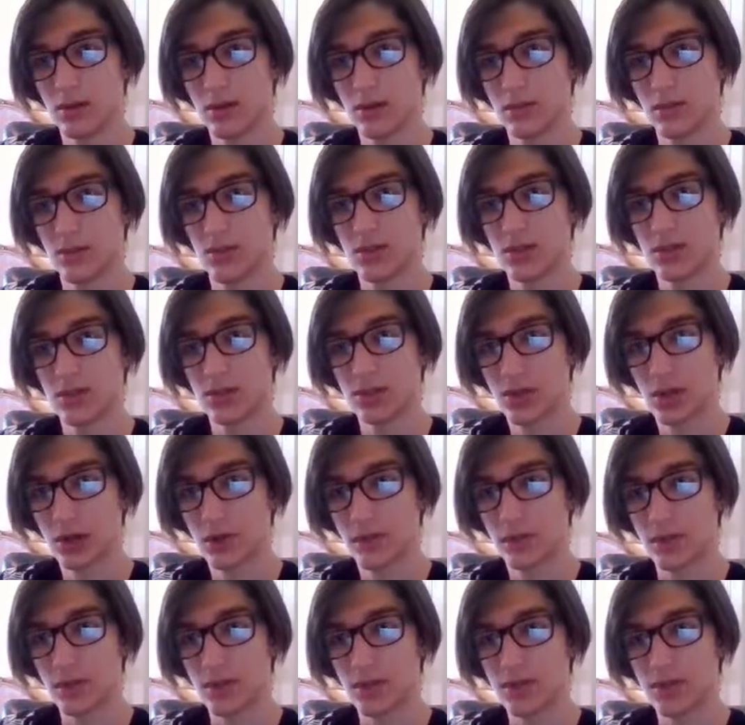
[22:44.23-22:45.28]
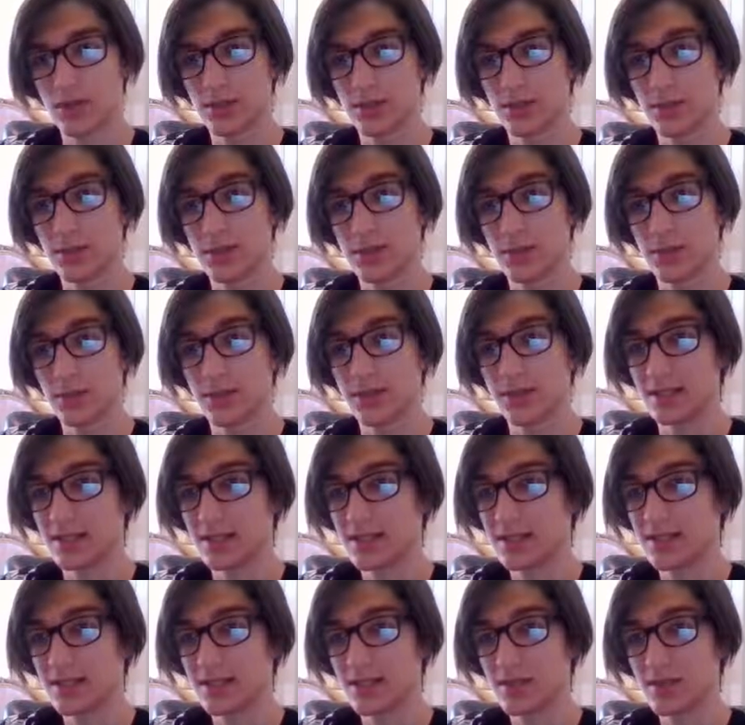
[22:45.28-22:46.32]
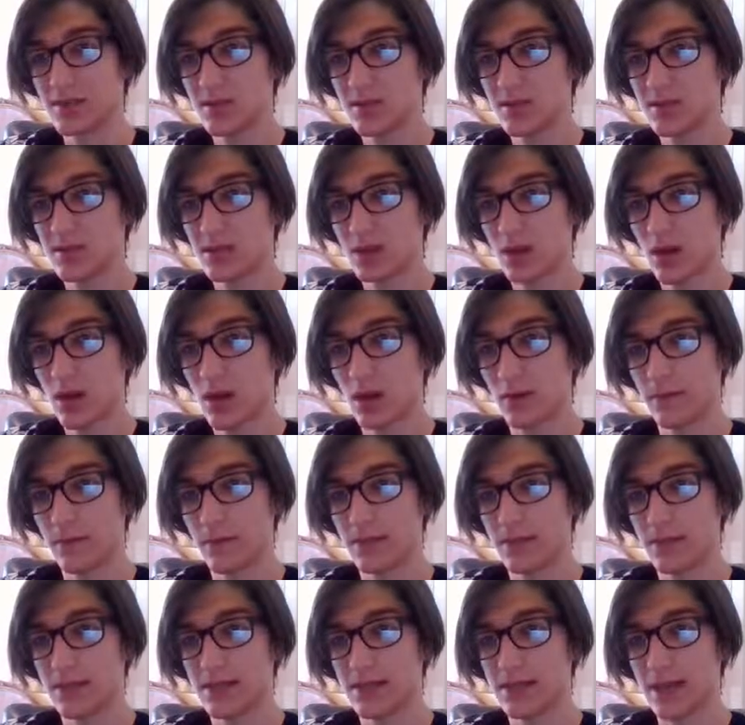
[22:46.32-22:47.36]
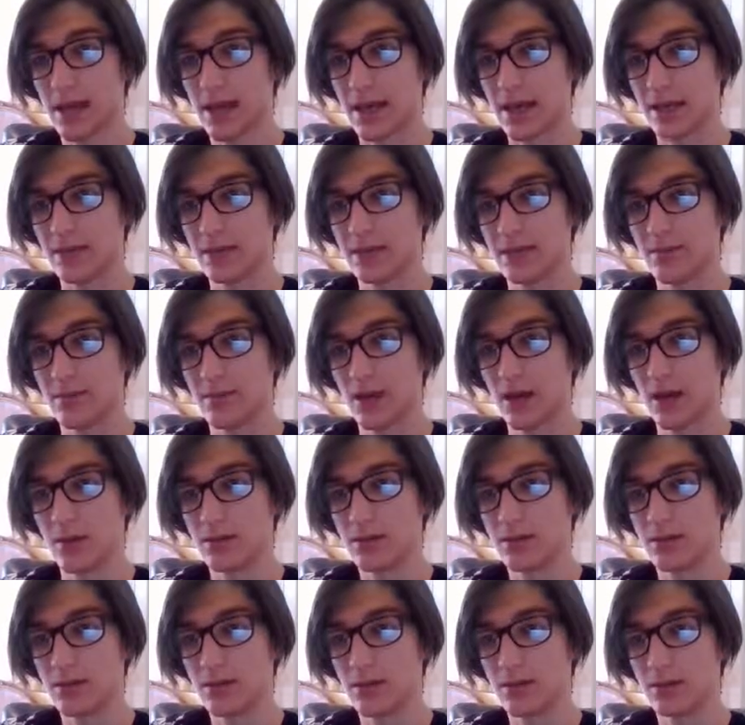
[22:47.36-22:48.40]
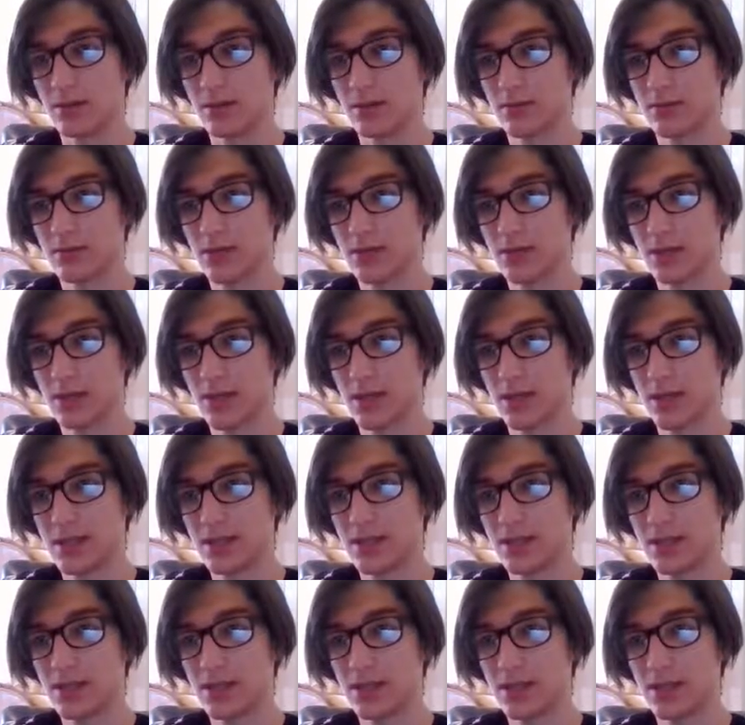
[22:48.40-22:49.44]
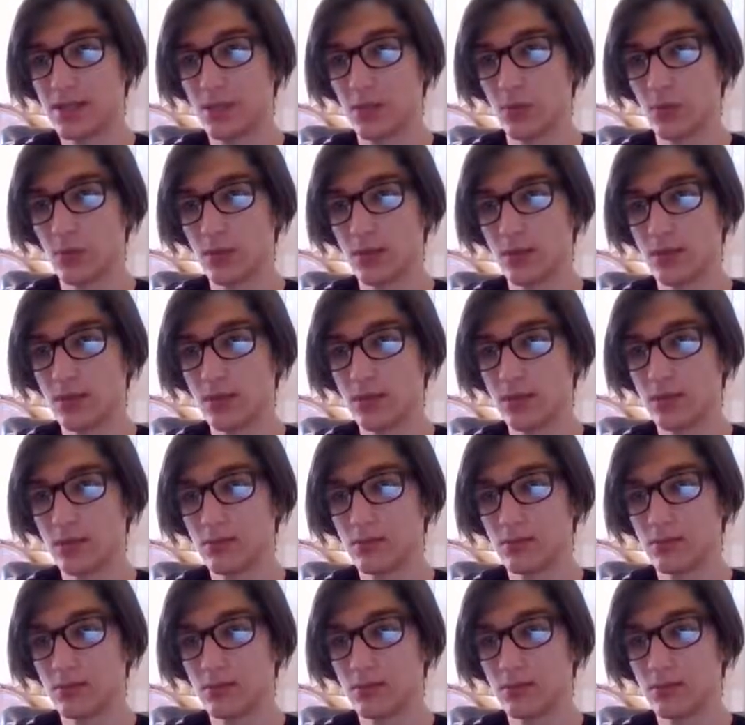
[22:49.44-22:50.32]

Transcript: If it's Scarf, I just lose. But it doesn't seem to be Scarf, and he's sacking his Abomasnow. That's a really good...